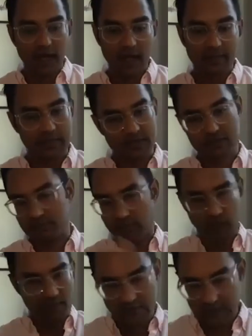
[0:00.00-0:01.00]
There's
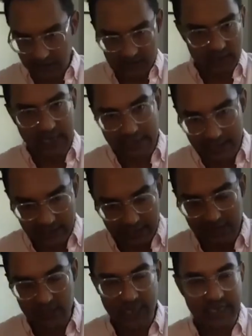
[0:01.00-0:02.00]
obviously in
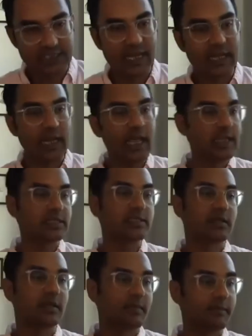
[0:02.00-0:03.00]
today's day and age
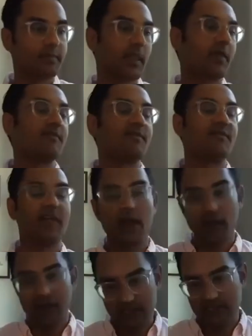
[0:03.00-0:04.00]

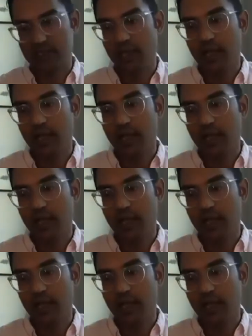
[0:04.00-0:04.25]
various